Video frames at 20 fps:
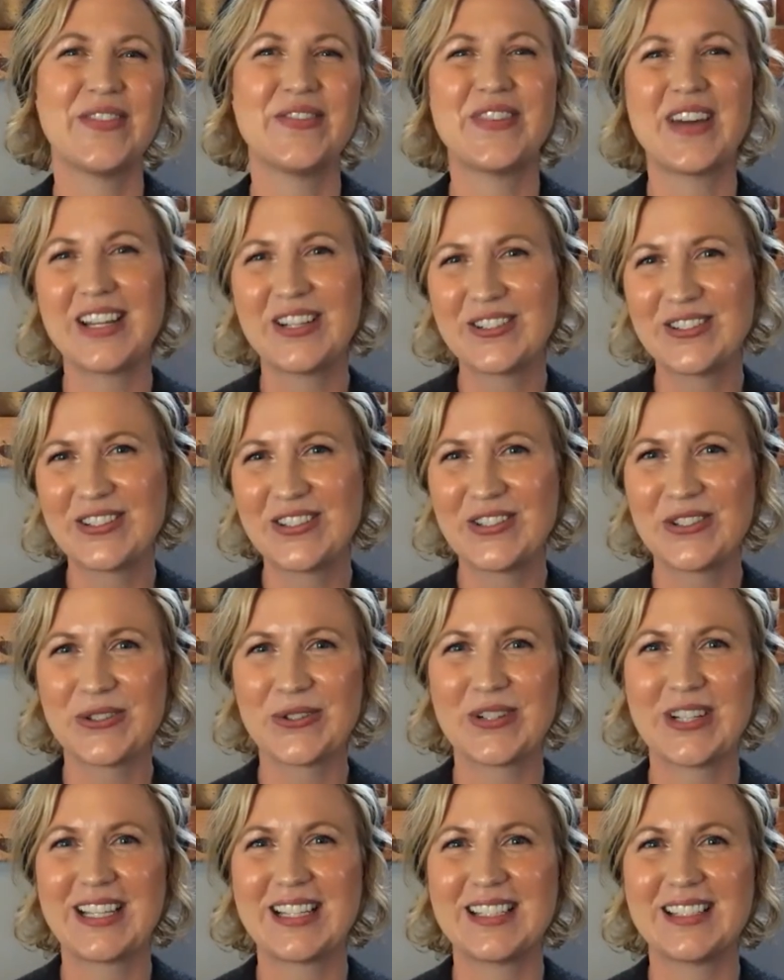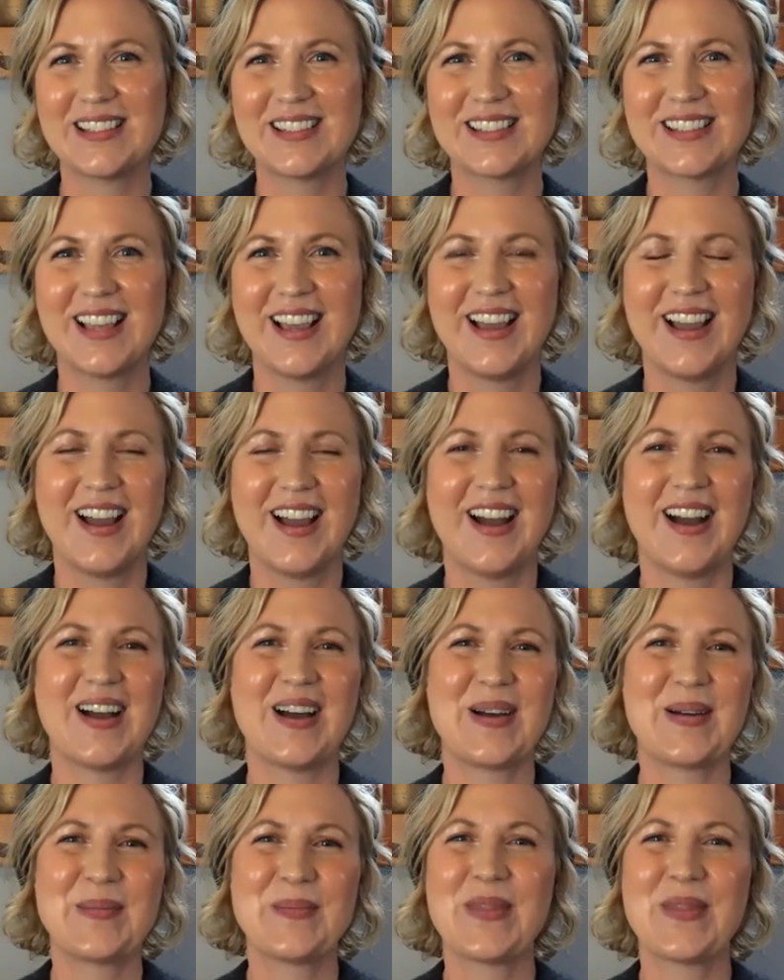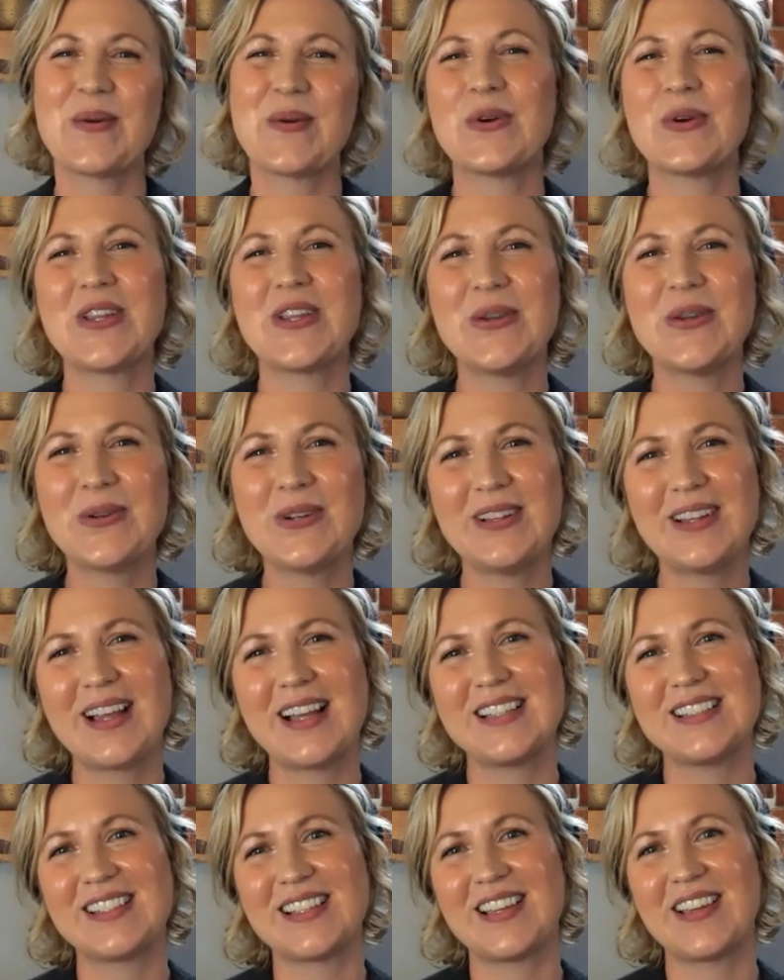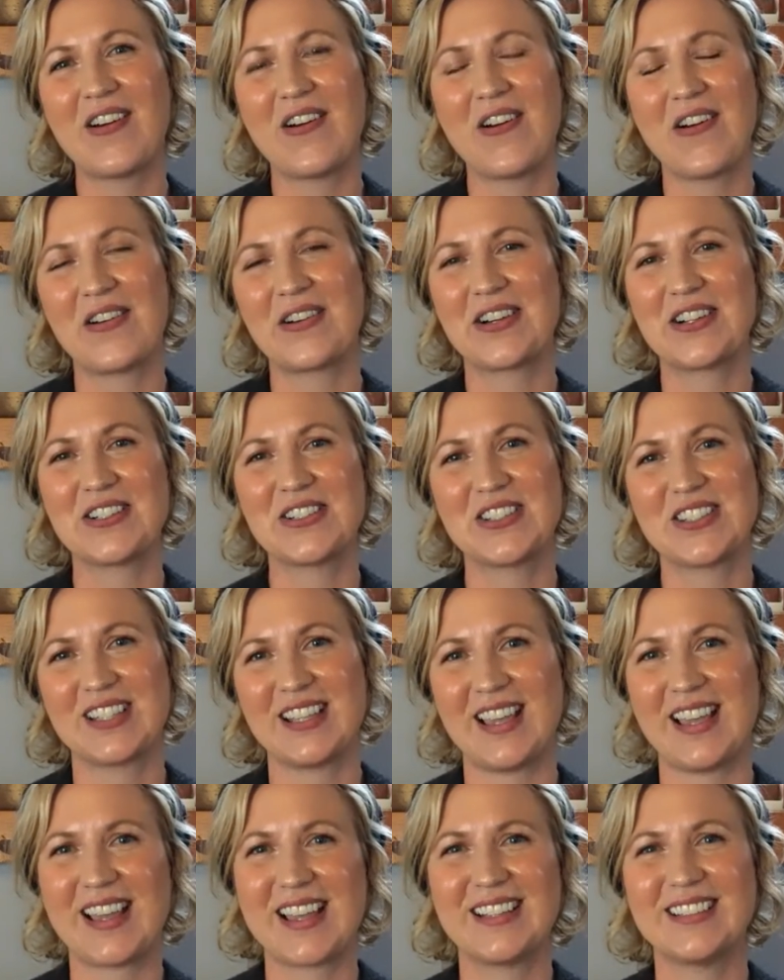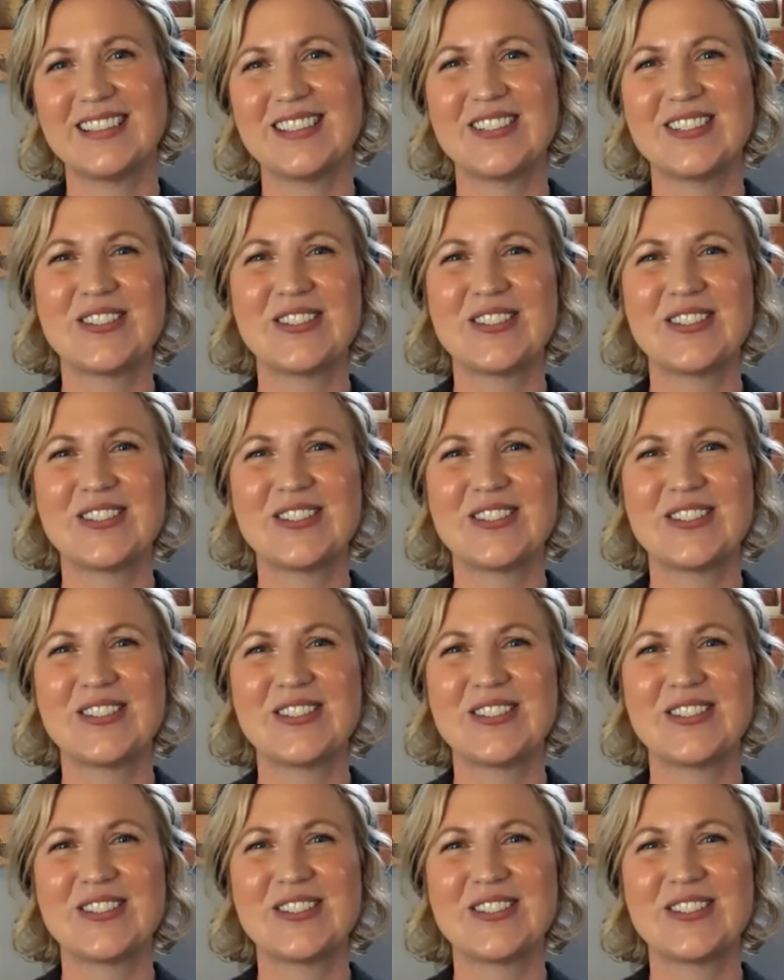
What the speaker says: phytonutrients that we're utilizing on our skin.